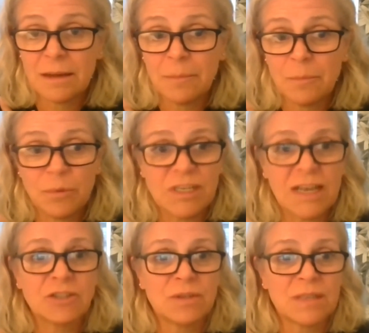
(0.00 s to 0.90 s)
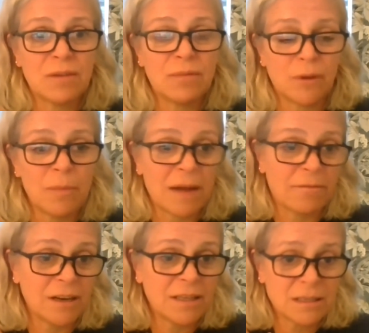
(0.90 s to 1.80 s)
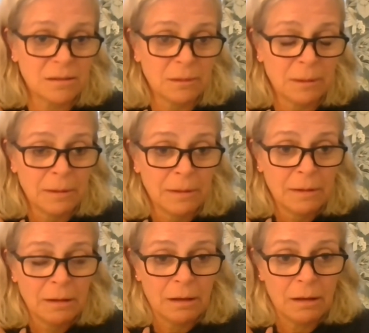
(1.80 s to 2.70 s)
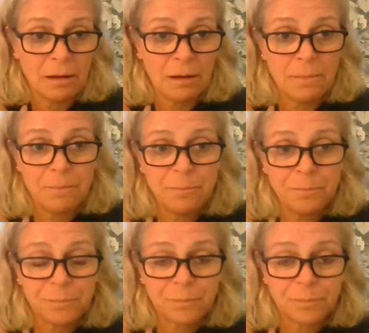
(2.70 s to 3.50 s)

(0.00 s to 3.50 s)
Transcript: protect yourself from that risk. And